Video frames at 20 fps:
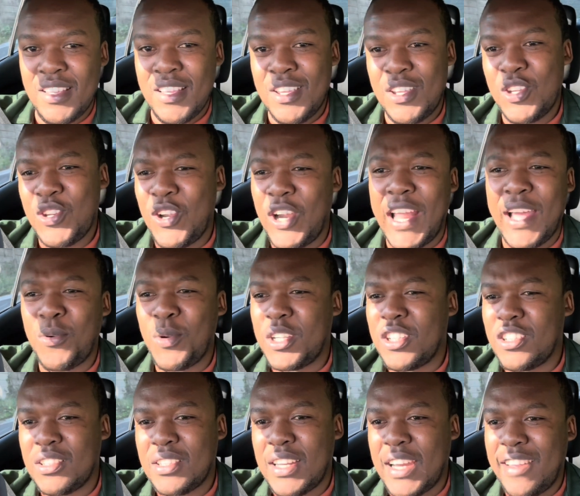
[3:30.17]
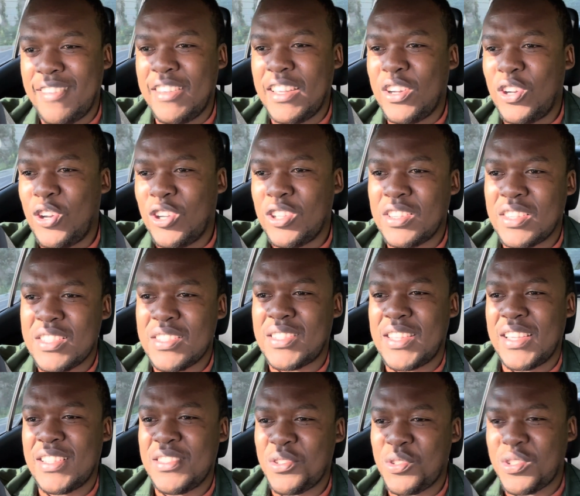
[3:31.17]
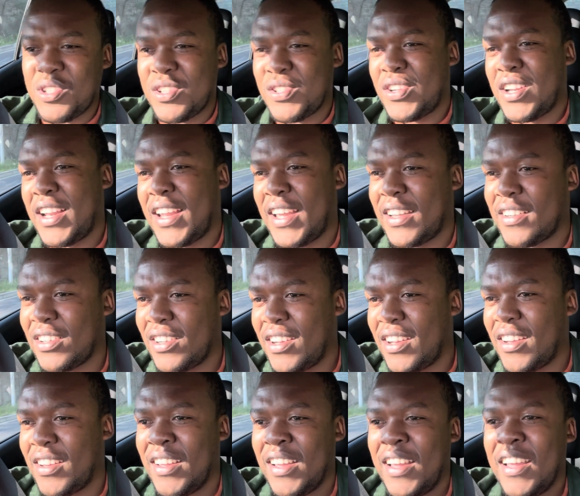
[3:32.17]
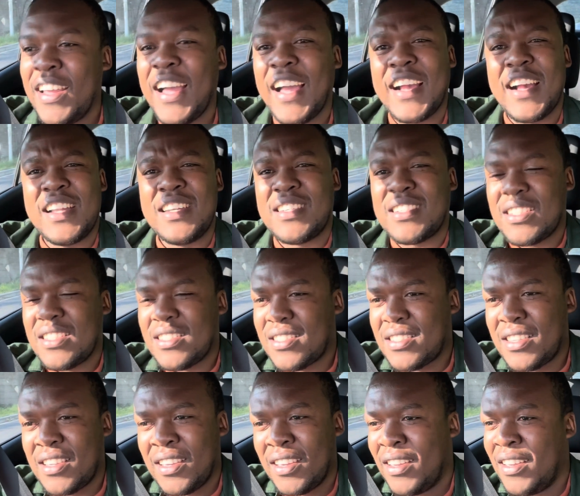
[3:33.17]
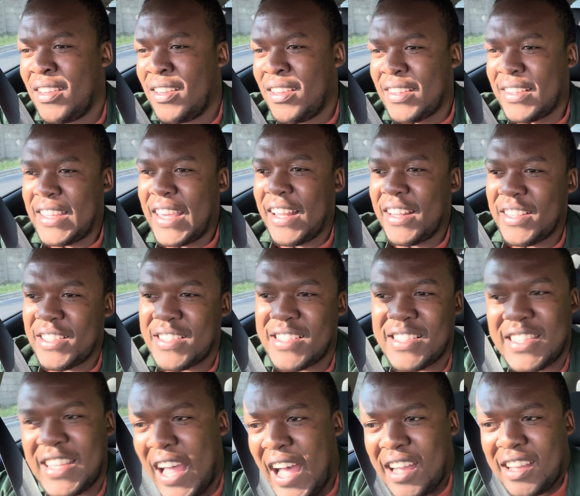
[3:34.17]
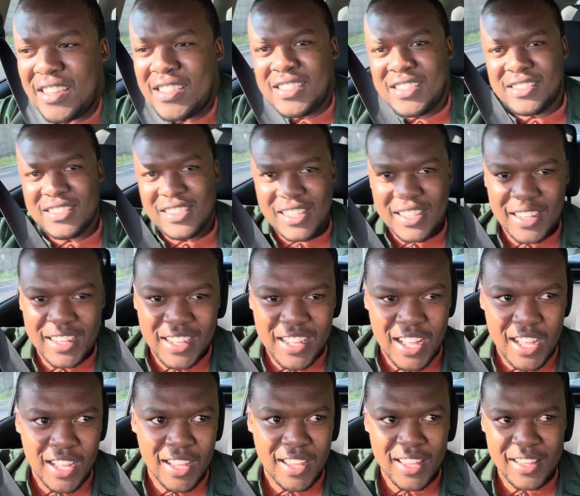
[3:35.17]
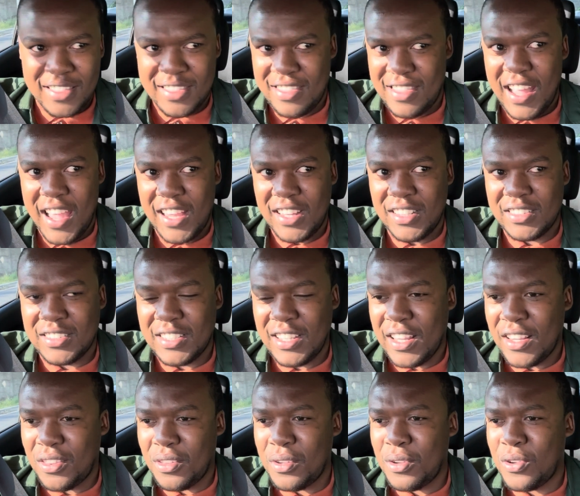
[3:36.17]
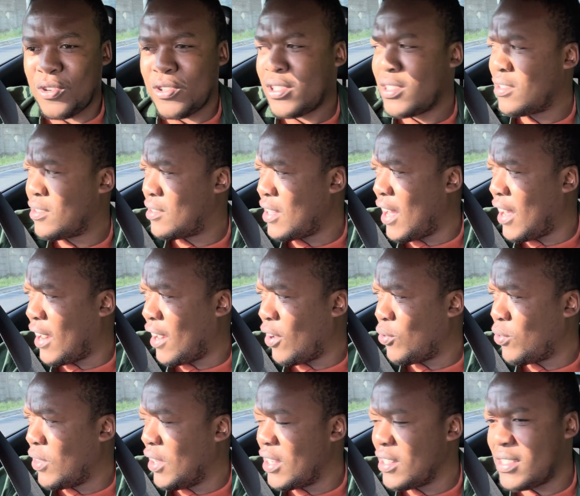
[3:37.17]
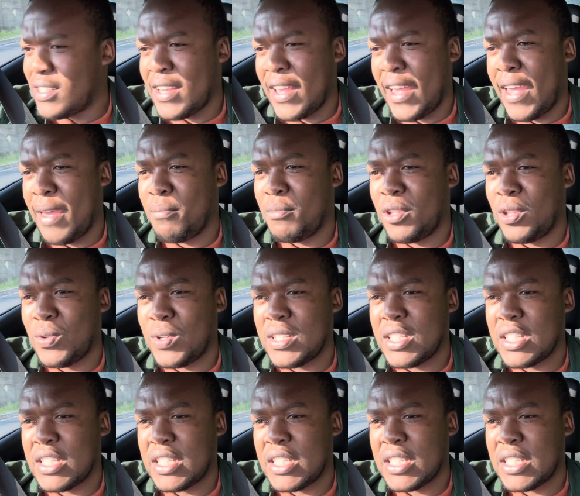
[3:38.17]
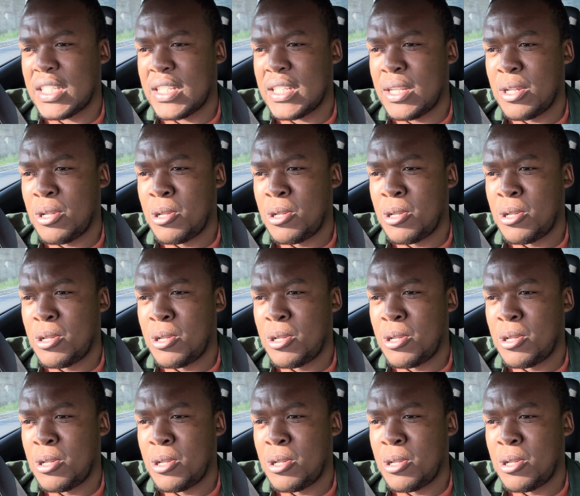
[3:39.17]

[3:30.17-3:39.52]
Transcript: Like when you're driving long distance and you're like, nah, I can't risk getting stuck in a car at night, because around that time it was,